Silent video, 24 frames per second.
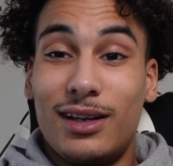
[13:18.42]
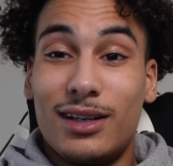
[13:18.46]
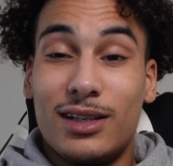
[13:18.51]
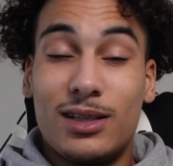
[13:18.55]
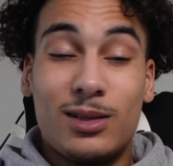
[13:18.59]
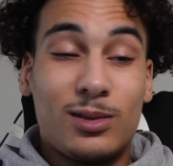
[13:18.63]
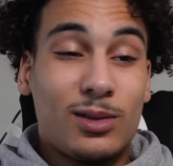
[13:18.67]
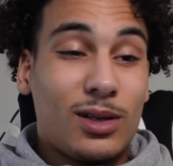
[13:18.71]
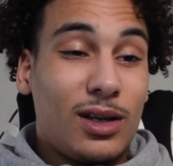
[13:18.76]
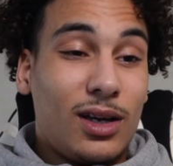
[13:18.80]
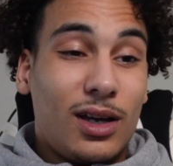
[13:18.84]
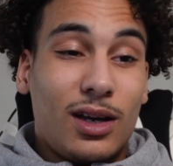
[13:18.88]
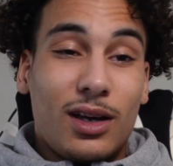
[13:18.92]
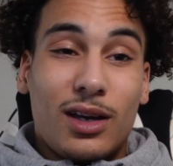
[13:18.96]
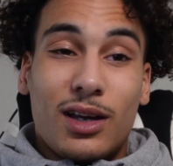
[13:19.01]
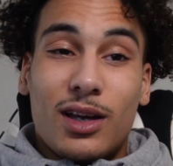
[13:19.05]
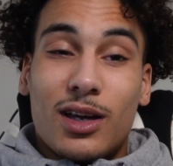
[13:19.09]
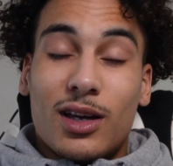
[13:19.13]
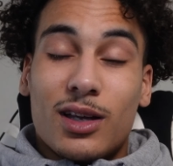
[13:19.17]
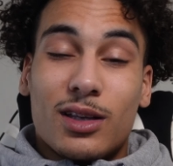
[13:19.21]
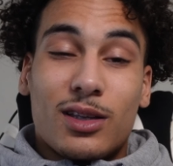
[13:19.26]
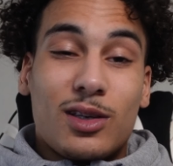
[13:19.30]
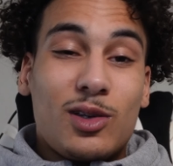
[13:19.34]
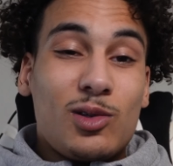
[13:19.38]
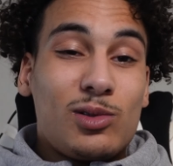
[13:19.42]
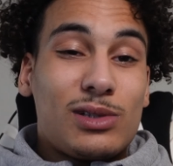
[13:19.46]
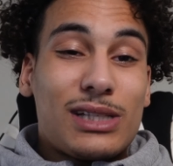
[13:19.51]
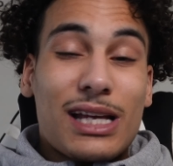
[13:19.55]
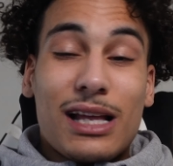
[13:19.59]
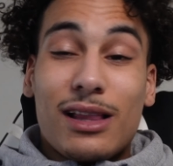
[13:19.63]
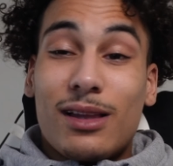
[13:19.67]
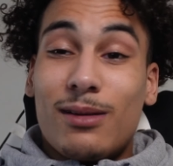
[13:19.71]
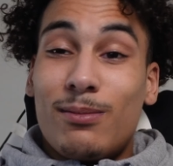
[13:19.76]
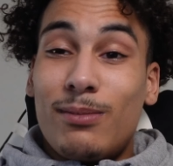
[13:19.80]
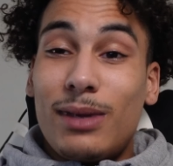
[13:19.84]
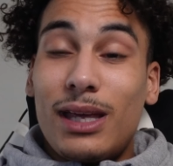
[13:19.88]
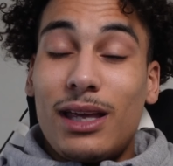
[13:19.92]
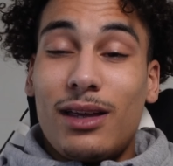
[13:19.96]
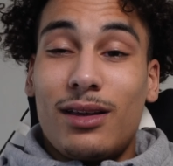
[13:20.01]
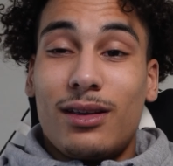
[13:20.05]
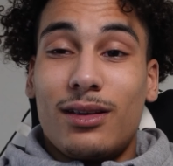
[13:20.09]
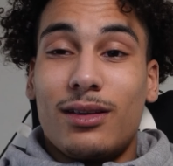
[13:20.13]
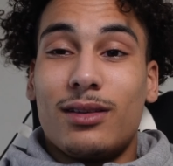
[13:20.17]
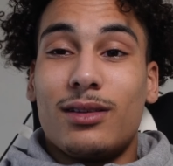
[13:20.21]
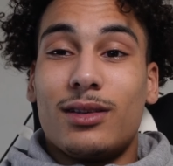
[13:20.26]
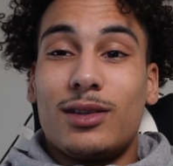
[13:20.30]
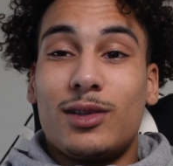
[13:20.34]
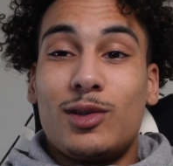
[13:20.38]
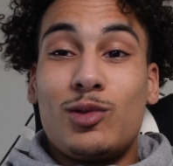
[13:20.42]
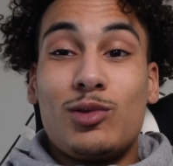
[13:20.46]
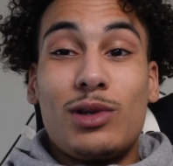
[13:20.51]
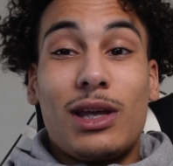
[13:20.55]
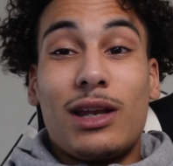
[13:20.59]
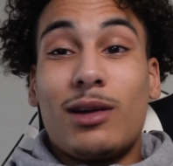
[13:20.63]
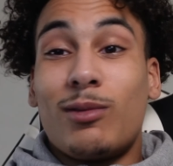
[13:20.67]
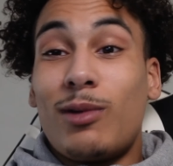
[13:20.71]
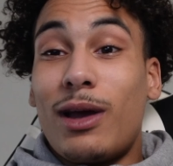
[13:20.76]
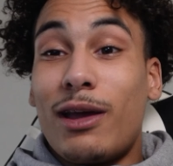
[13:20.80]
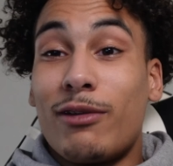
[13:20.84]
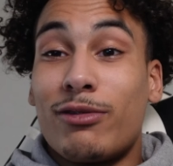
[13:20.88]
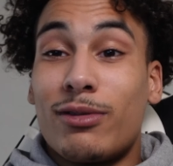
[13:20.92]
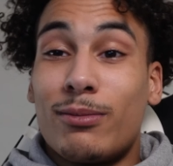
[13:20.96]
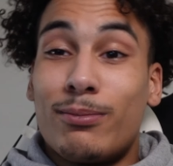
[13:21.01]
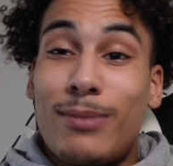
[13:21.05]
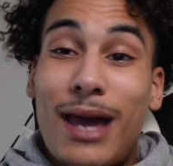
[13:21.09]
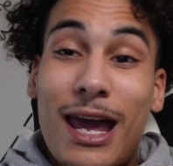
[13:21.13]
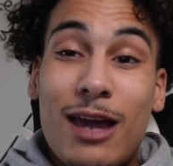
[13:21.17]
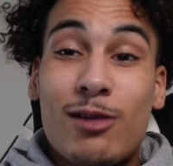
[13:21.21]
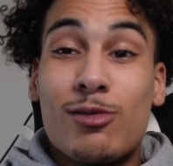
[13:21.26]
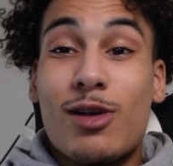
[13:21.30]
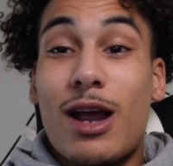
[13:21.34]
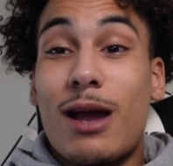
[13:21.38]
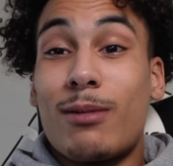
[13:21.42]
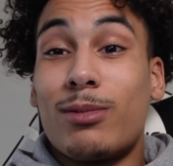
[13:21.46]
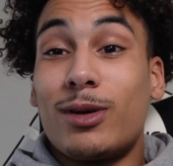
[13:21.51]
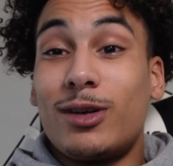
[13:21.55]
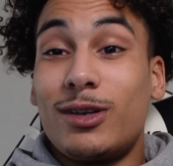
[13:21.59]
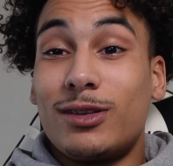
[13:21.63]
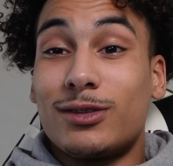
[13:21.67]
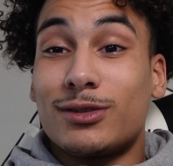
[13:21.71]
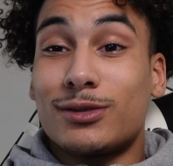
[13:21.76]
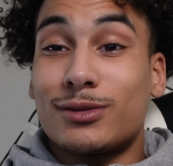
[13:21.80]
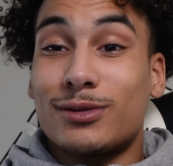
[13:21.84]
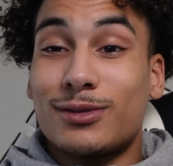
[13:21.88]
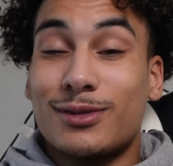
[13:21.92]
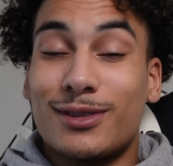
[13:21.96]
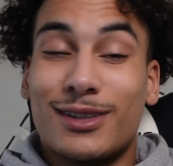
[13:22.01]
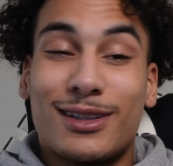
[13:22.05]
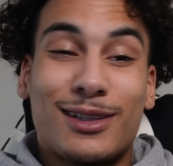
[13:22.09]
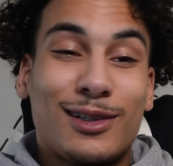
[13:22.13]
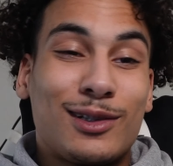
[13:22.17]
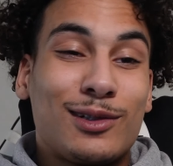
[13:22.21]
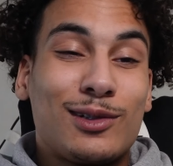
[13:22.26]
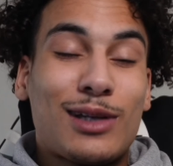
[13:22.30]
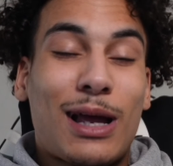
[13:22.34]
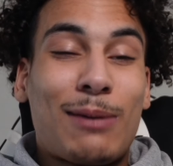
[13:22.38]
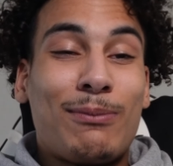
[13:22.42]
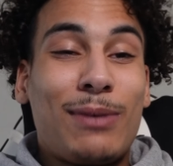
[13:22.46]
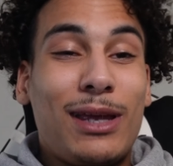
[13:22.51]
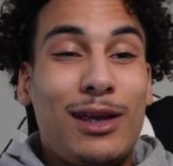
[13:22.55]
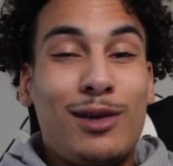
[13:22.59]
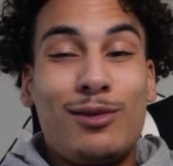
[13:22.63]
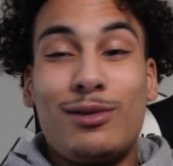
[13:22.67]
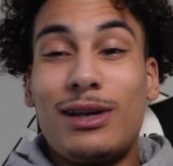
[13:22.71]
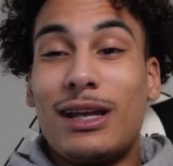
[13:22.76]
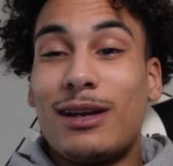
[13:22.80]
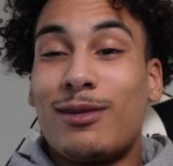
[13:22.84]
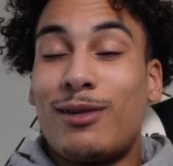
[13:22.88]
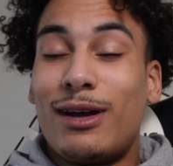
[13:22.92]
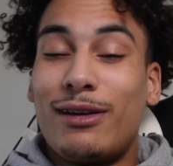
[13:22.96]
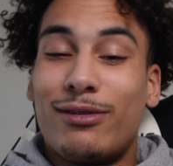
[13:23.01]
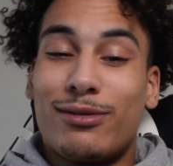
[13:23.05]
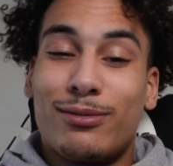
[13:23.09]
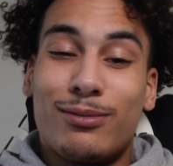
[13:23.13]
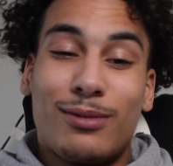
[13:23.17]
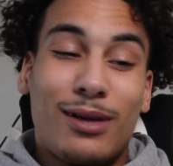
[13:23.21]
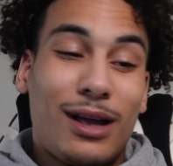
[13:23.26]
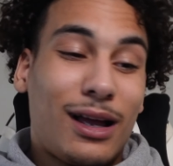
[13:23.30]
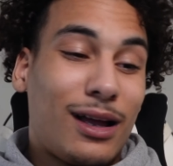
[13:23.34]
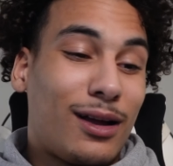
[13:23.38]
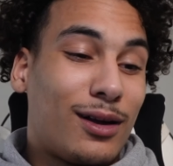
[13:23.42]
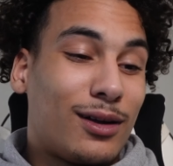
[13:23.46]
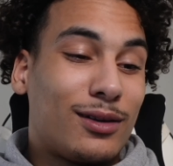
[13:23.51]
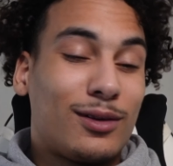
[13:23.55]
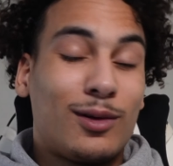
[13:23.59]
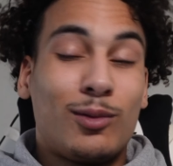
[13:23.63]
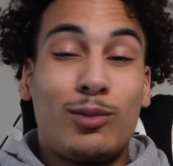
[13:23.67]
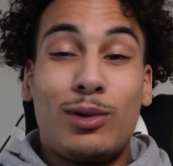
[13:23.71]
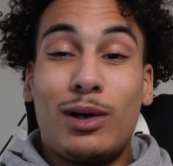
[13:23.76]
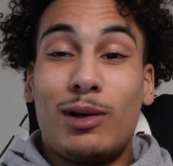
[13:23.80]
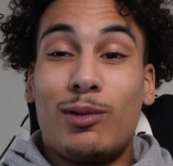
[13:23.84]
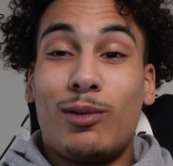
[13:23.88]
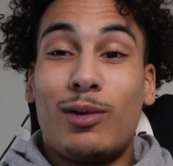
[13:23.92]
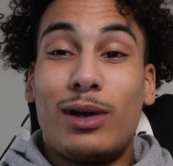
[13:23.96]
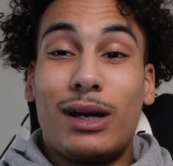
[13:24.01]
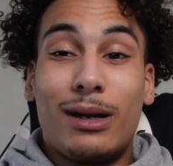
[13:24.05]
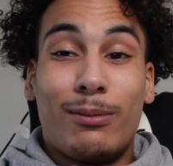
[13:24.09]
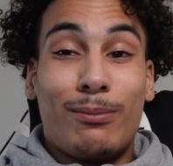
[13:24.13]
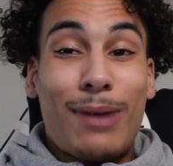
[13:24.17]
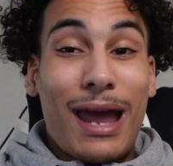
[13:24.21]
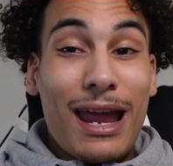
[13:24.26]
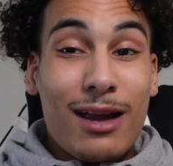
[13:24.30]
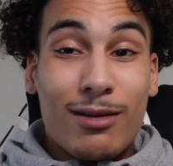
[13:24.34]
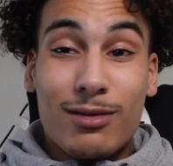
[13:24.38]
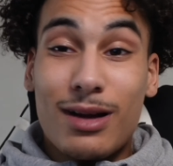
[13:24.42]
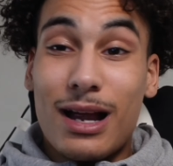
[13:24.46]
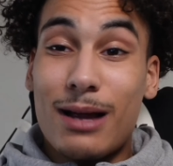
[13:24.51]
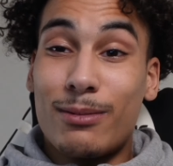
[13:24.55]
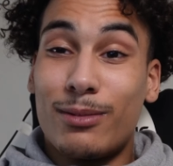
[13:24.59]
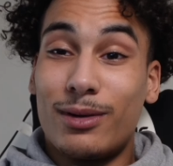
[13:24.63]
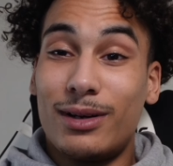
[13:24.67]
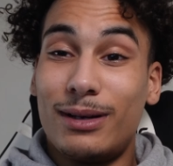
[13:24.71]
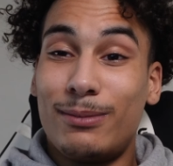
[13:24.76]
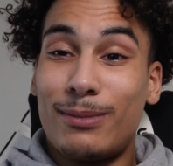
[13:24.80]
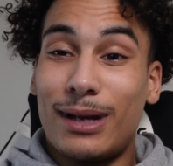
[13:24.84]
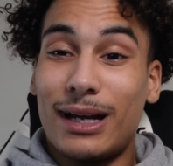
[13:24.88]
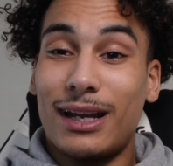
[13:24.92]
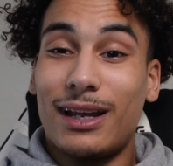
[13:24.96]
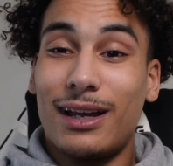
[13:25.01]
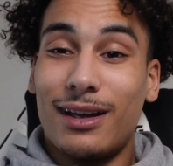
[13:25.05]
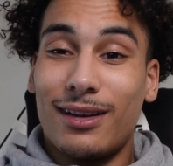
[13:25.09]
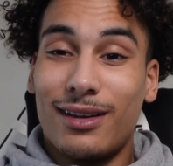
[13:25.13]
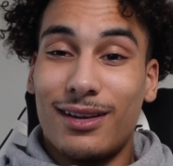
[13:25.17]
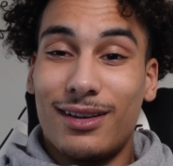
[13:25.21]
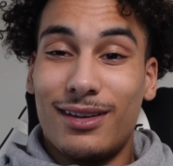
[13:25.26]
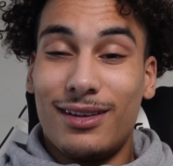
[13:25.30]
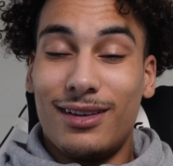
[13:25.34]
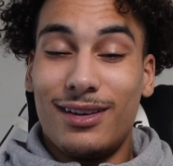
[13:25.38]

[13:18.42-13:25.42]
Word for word: You you telling me you getting away from bank robbers? You, I mean, you getting away from, uh, with a bank robbery, my nigga.